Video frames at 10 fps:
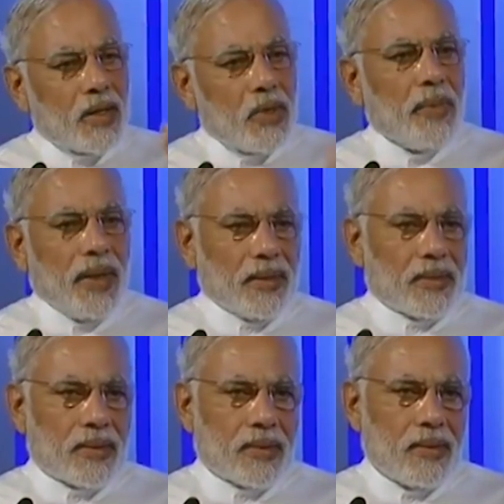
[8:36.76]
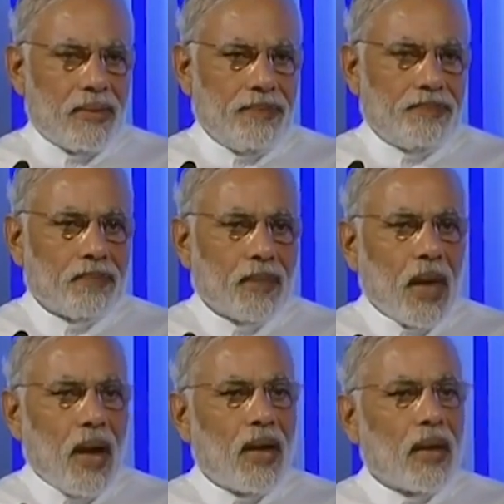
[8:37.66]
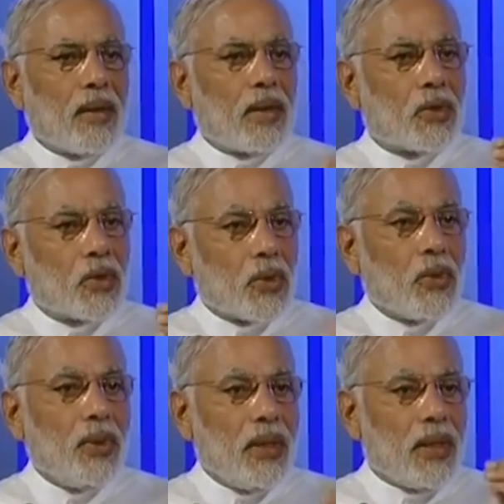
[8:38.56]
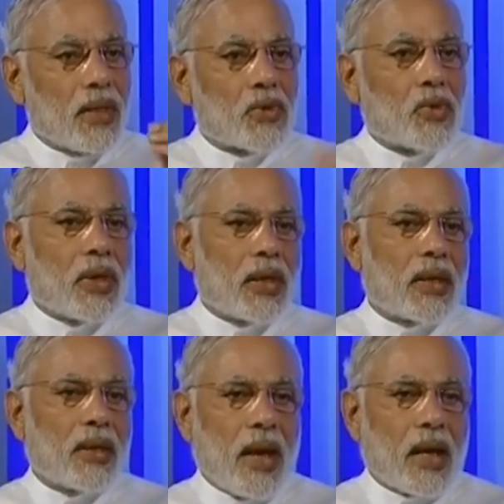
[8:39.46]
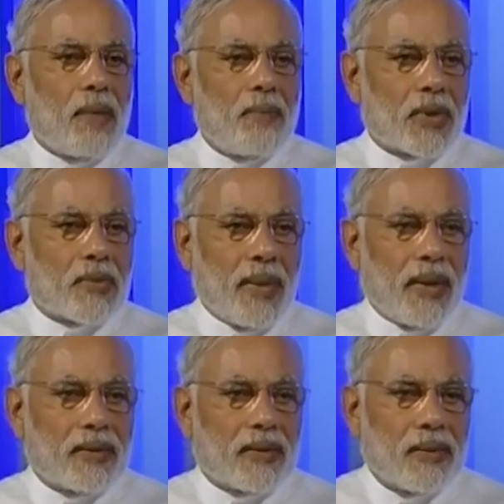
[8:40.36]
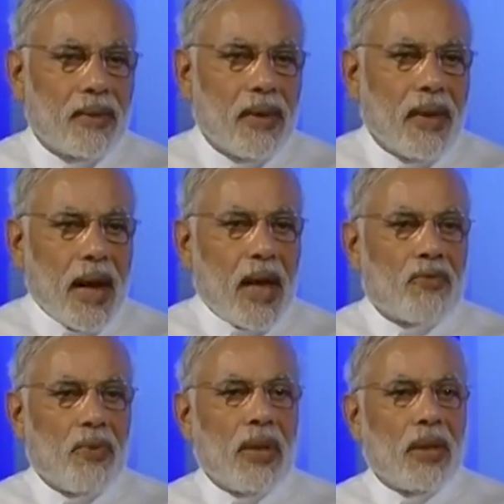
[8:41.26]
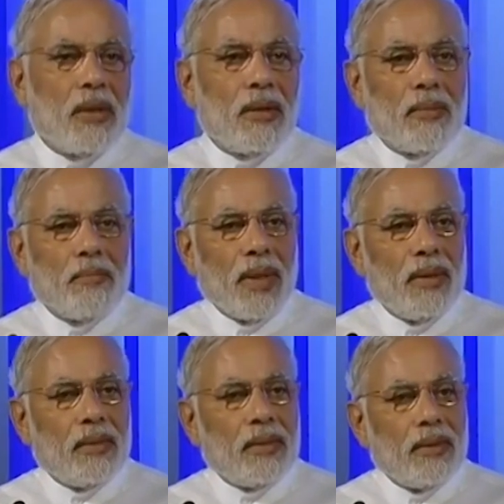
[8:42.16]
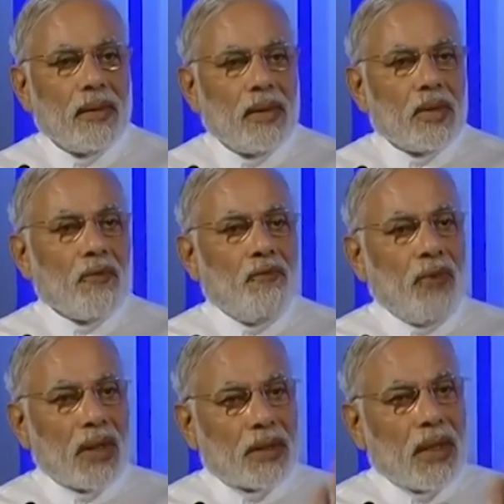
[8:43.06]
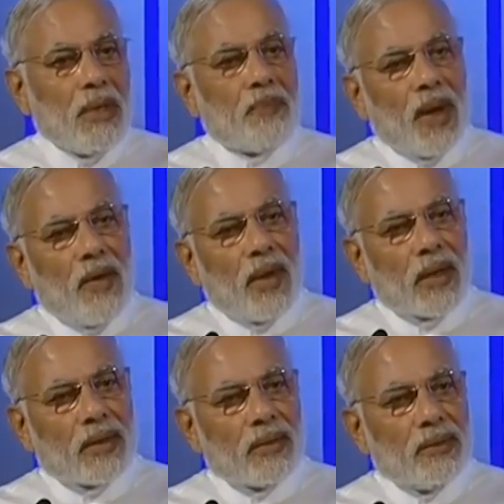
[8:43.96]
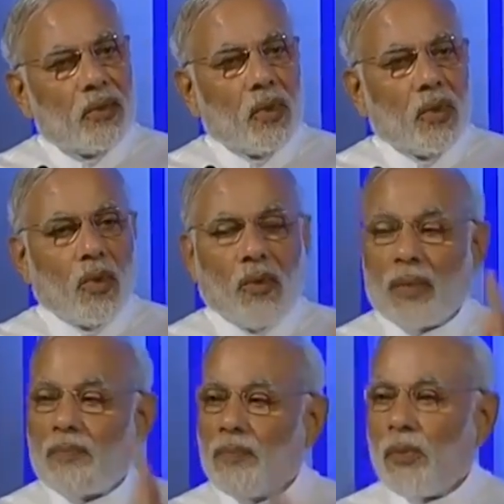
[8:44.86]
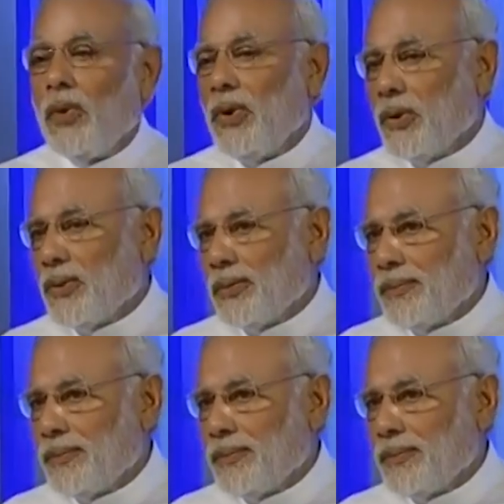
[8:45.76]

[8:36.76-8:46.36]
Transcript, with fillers: achievements, another truly historic accomplishment has been the victory power over polio.